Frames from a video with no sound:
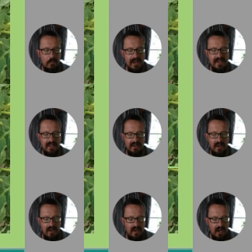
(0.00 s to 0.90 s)
beat it.
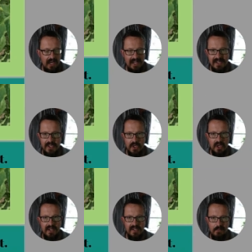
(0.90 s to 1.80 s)
I guess the
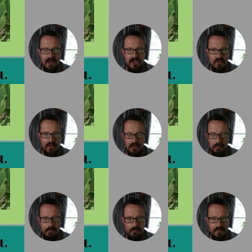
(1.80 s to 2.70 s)
trick is to make sure that the
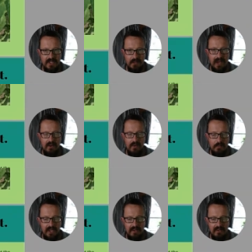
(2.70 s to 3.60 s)
tomato, I
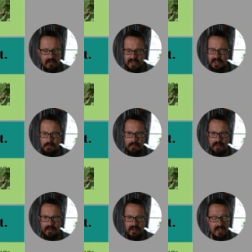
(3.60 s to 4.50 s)
mean, did I say
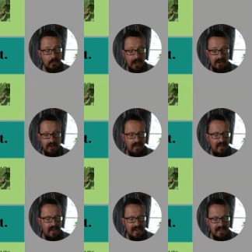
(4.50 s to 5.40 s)
pumpkin?
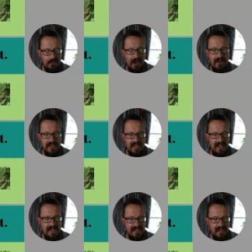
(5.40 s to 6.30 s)
Tomato
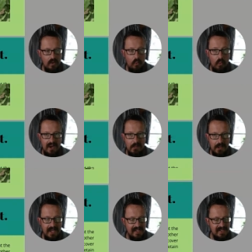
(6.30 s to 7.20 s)
stays in one
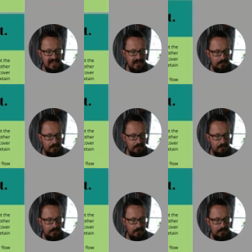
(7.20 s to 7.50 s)
piece.